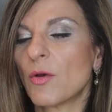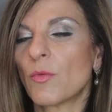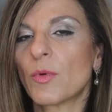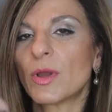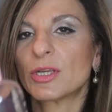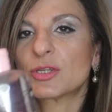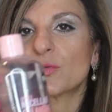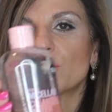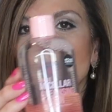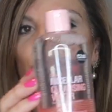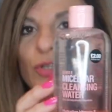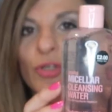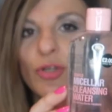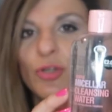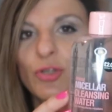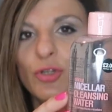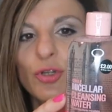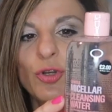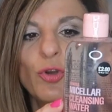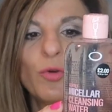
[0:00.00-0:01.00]
which was
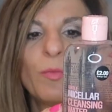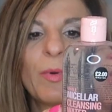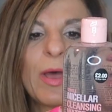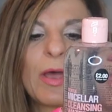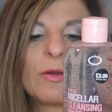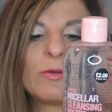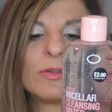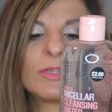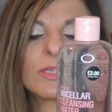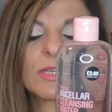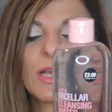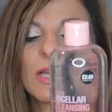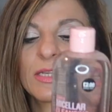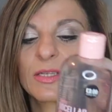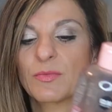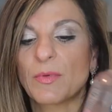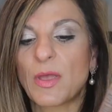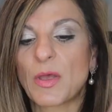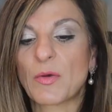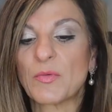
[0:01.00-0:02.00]
£2
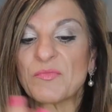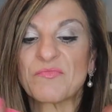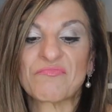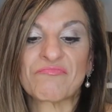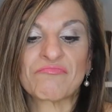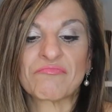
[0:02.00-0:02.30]
as well.